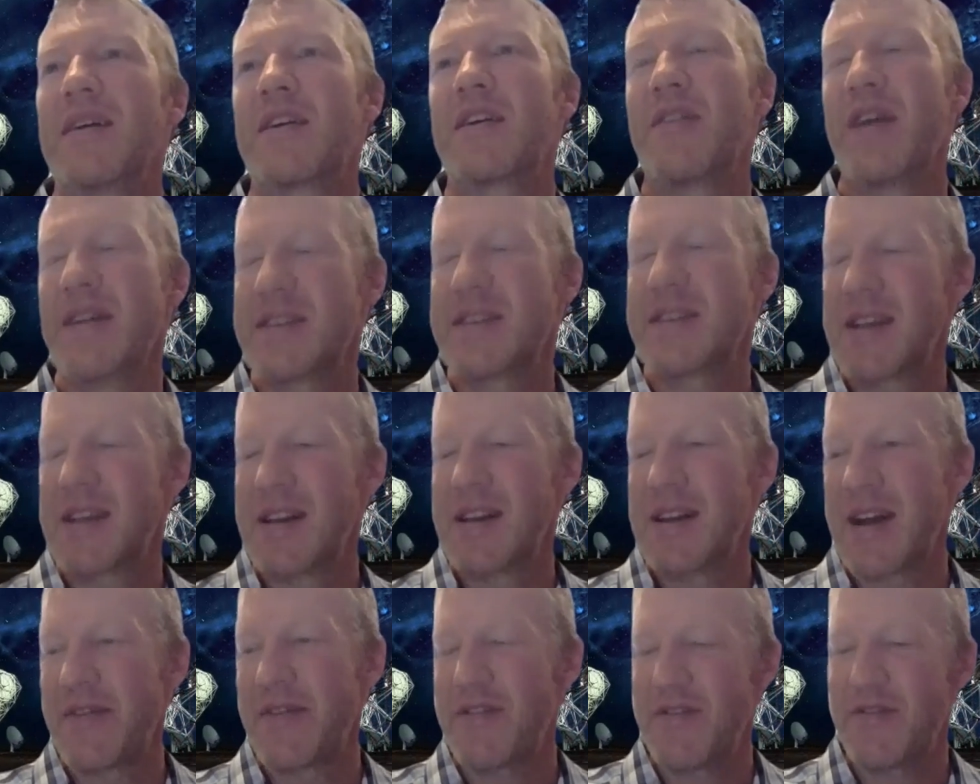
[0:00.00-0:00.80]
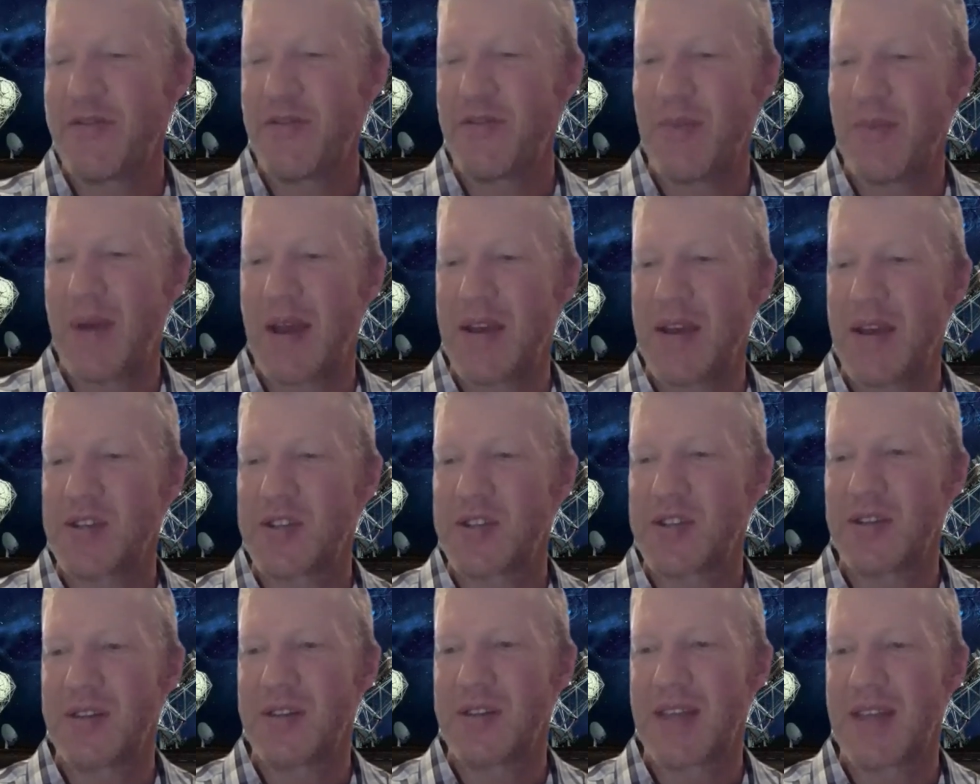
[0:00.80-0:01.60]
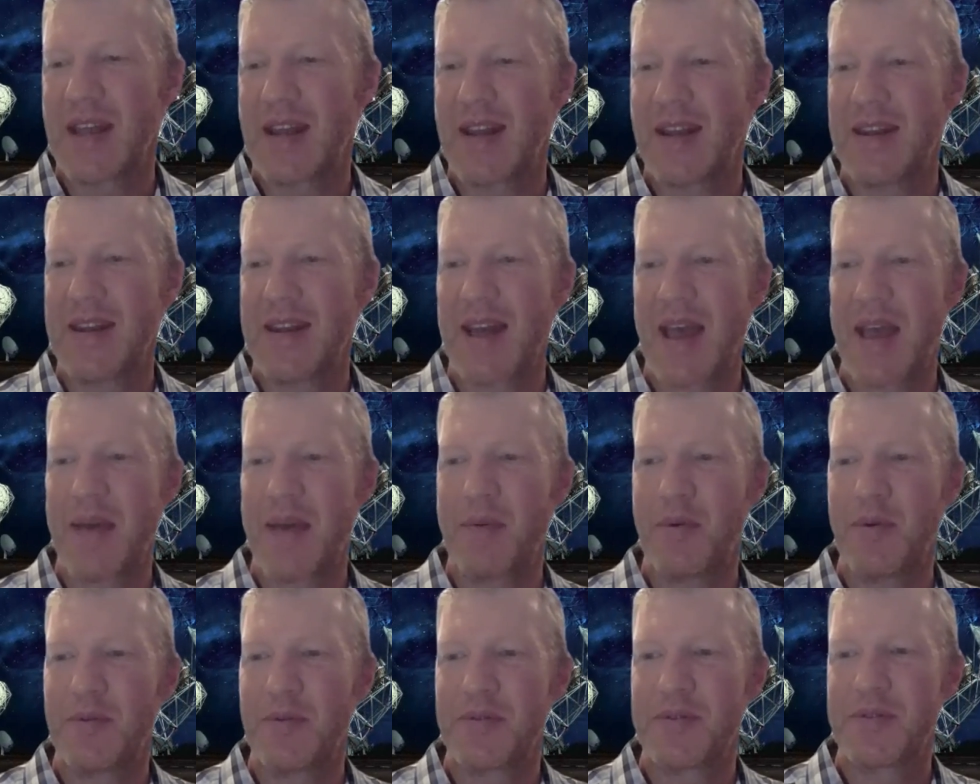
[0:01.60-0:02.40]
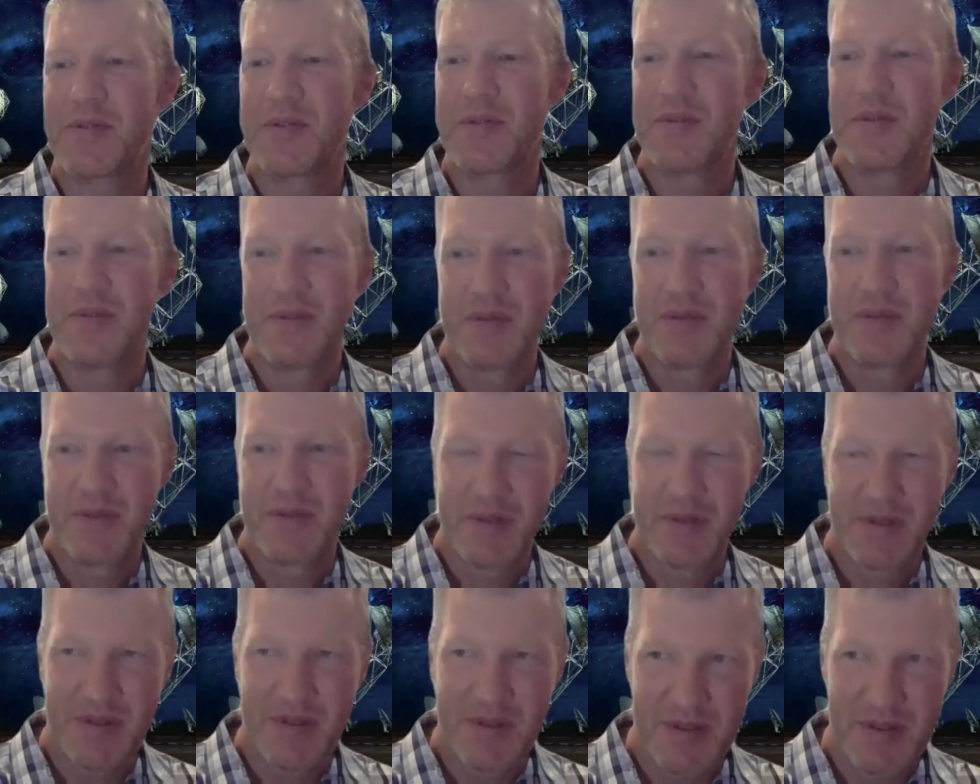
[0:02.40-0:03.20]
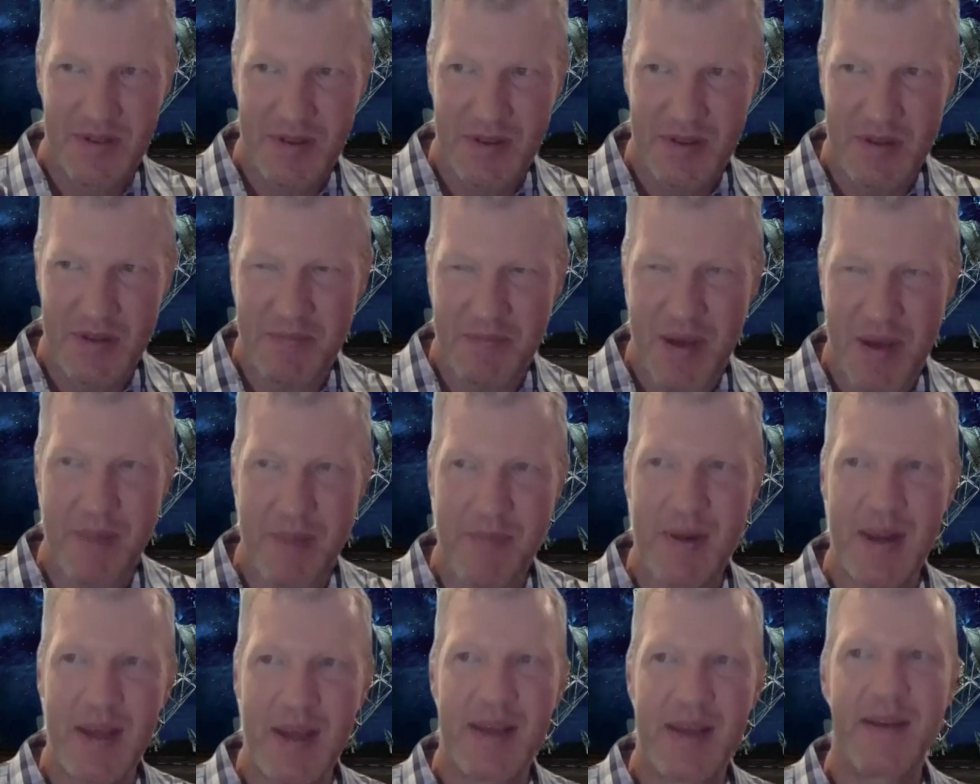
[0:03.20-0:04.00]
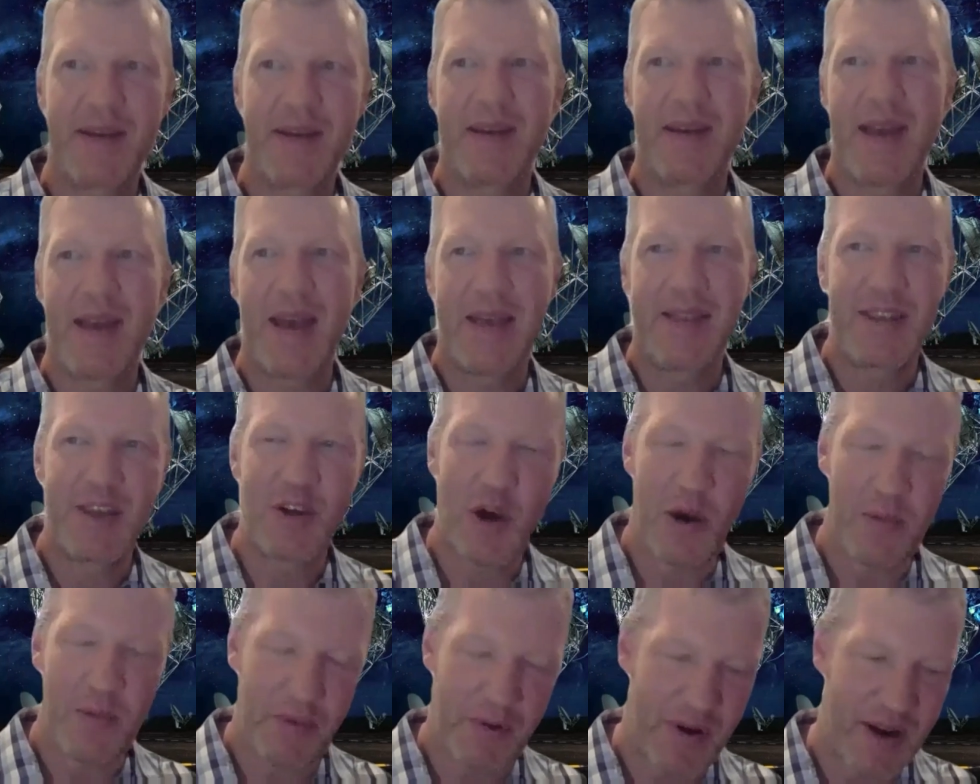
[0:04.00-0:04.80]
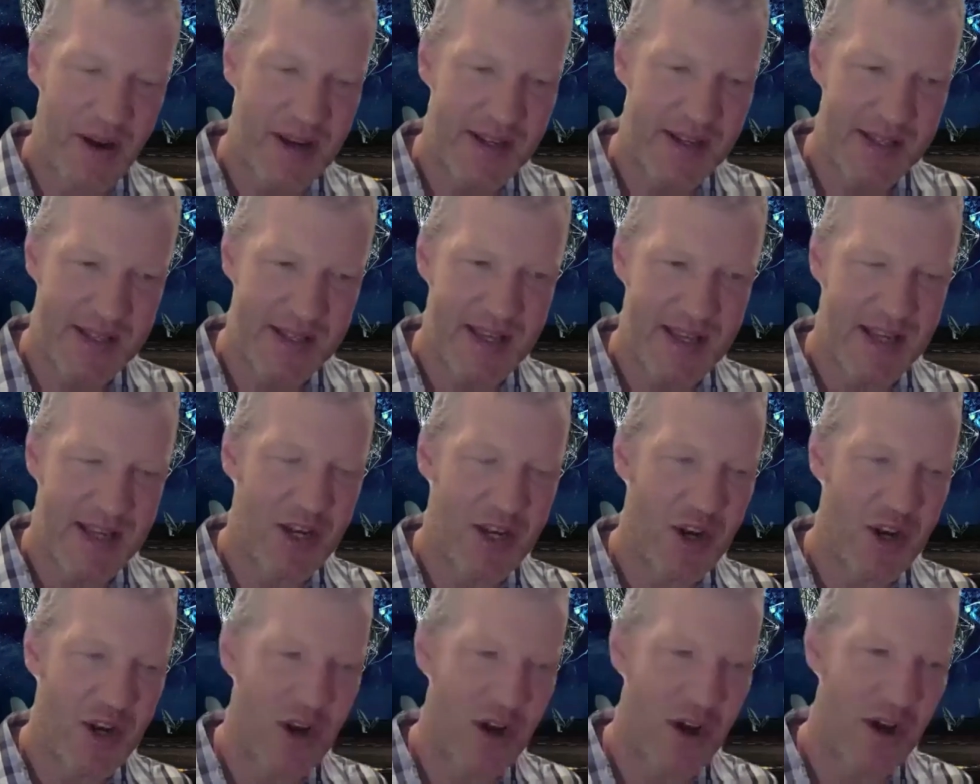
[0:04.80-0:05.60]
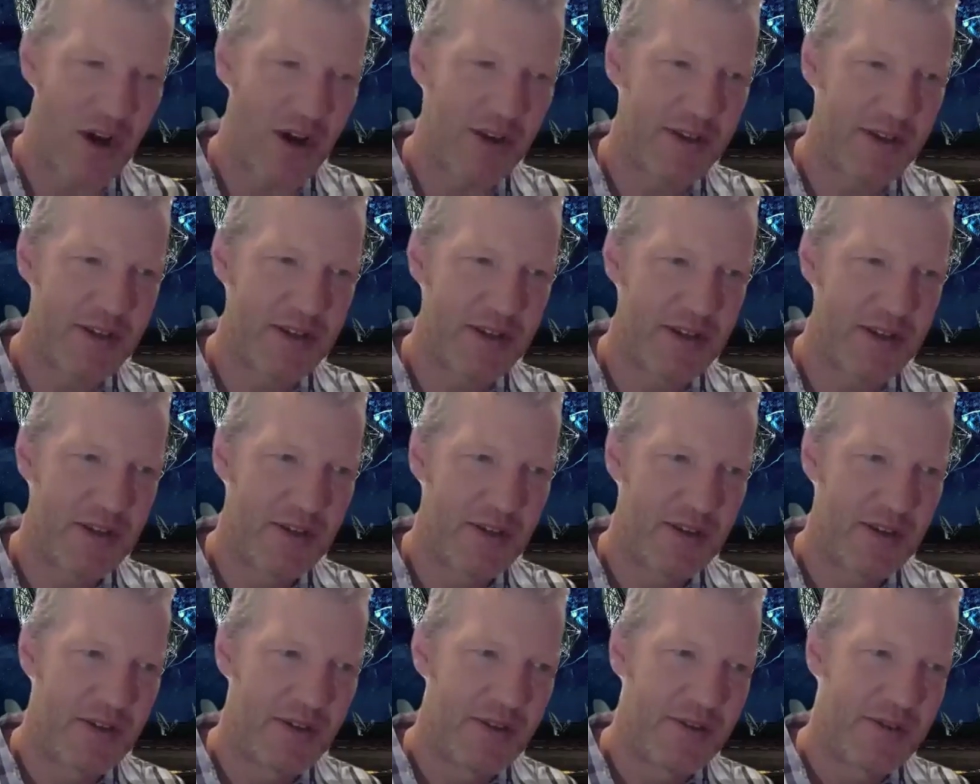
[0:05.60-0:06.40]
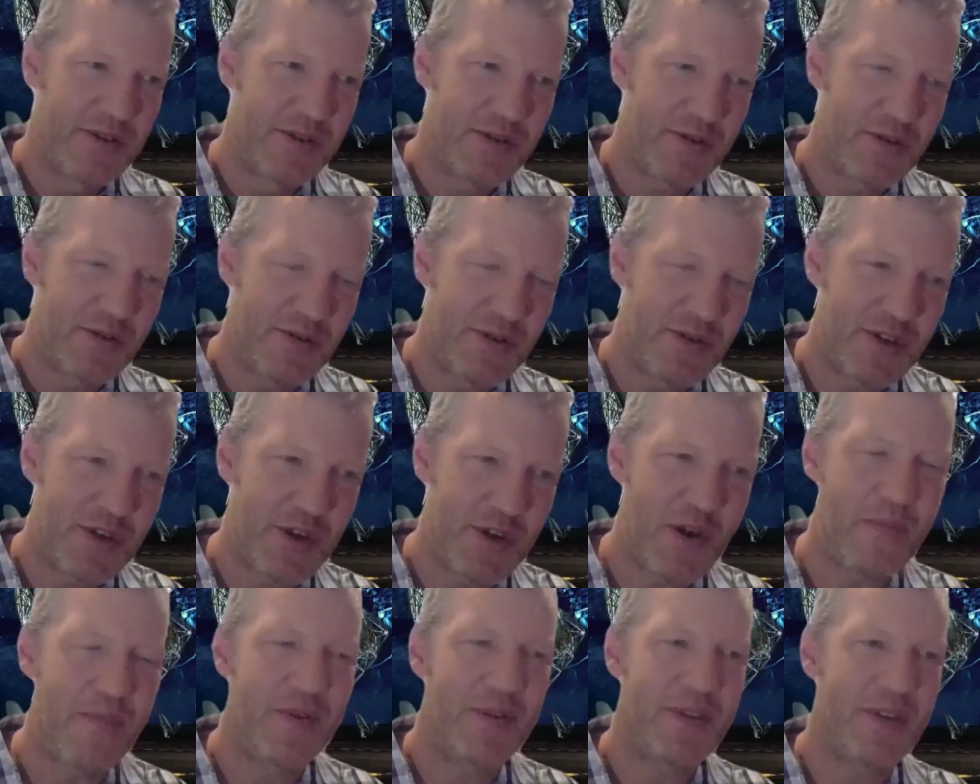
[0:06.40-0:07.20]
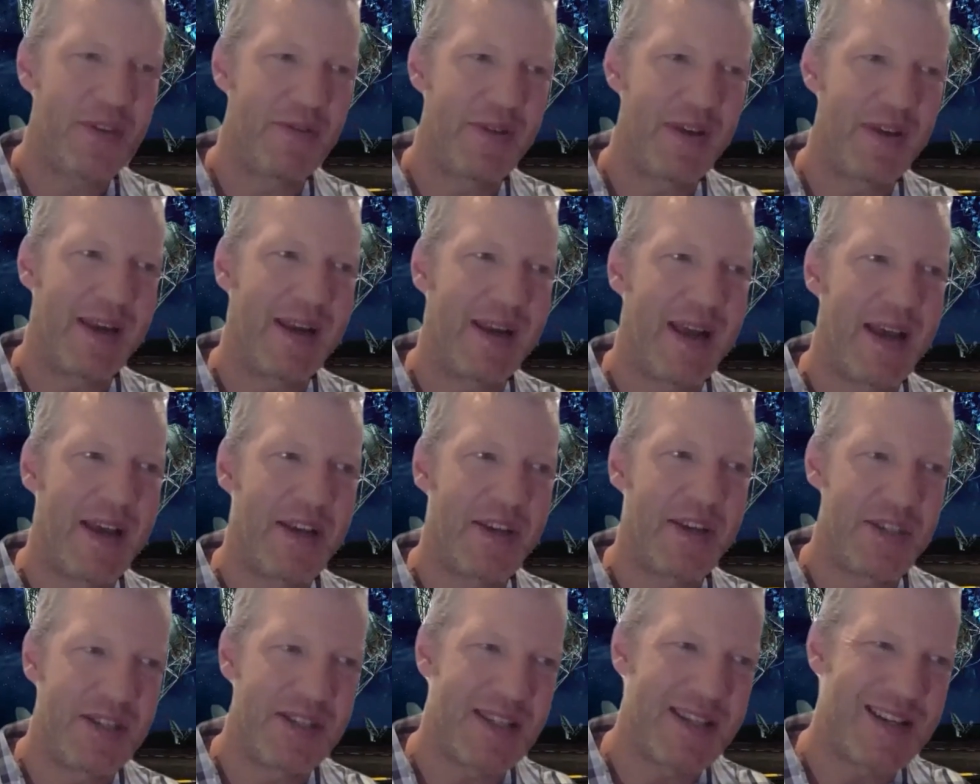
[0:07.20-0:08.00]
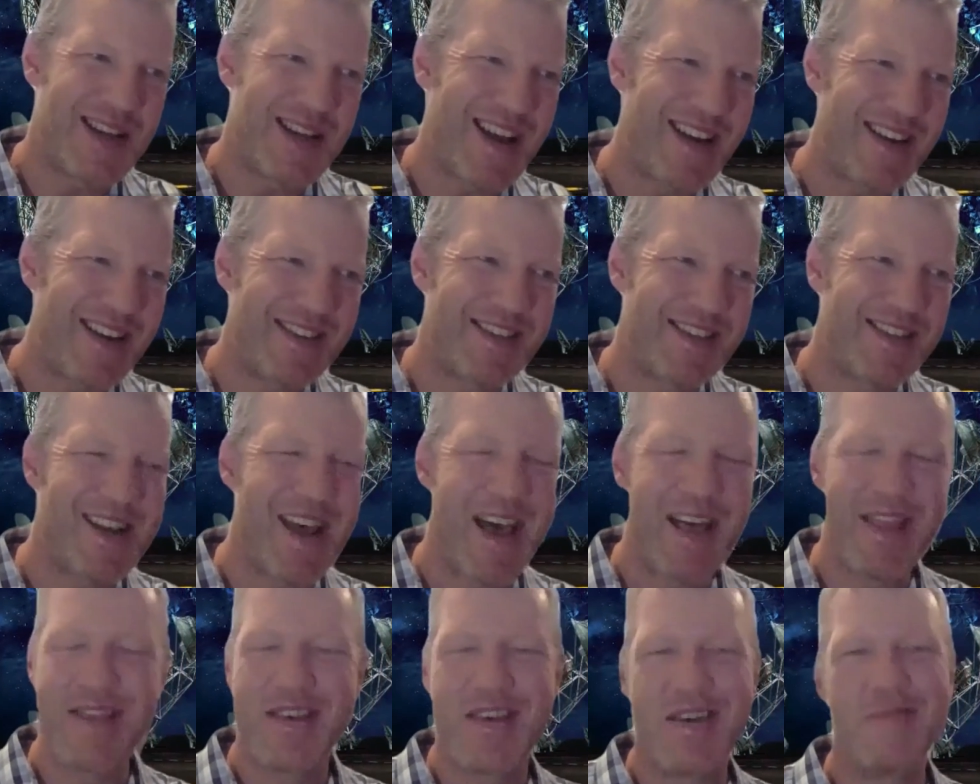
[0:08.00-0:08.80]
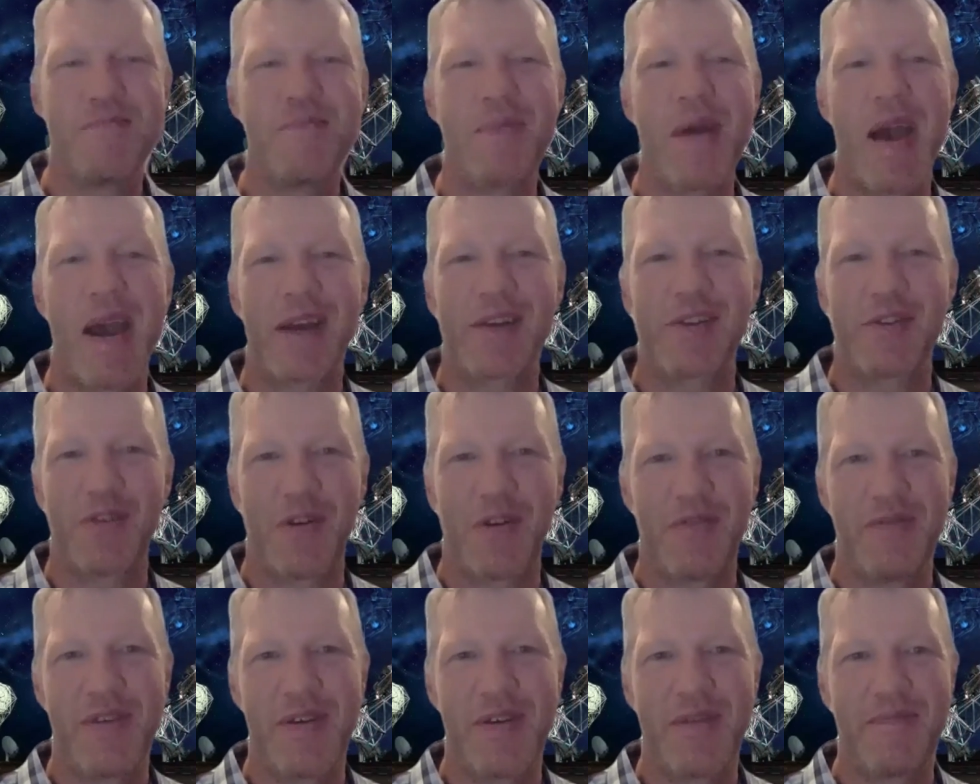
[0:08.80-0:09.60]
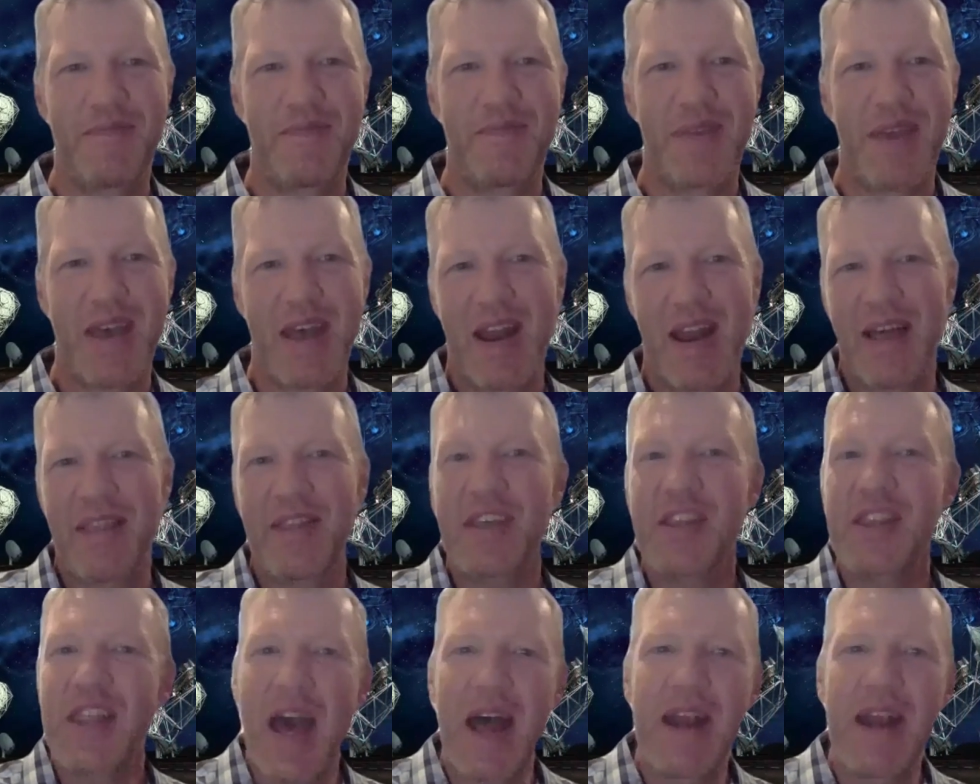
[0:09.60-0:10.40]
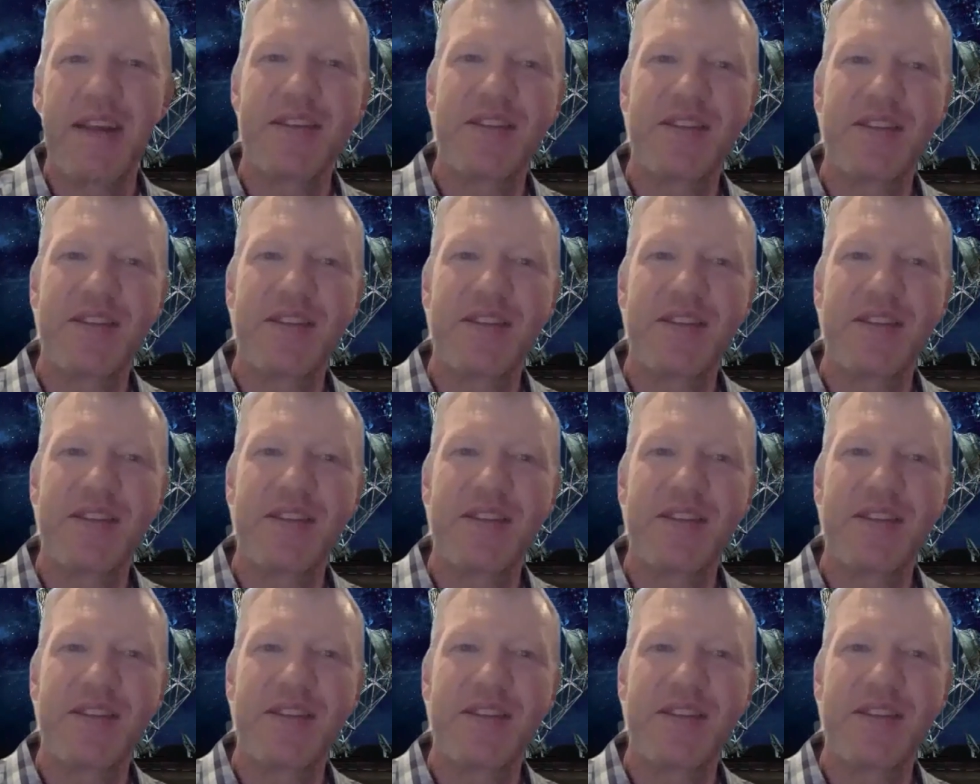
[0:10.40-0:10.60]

creating enough information that enables the public and the operators at large to interpret the regulations and understand the impact on them. And I think that